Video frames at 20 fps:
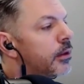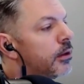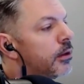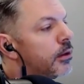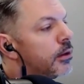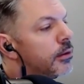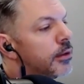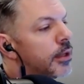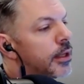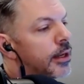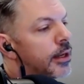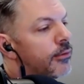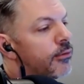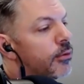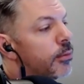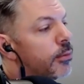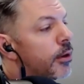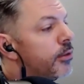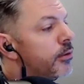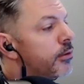You can let
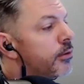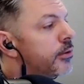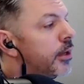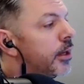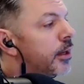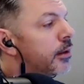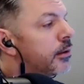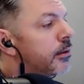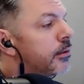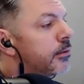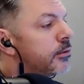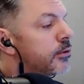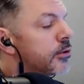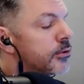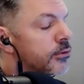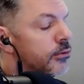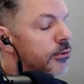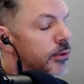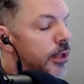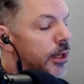every breath you take
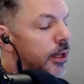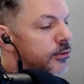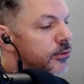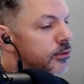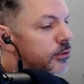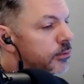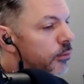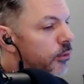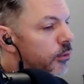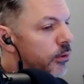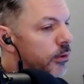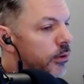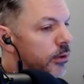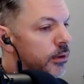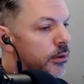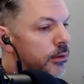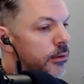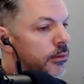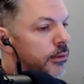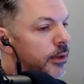just relax you
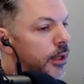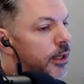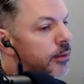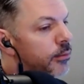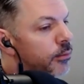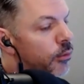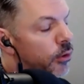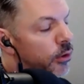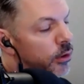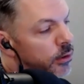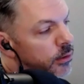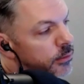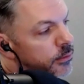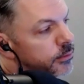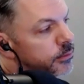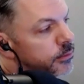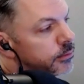more and more.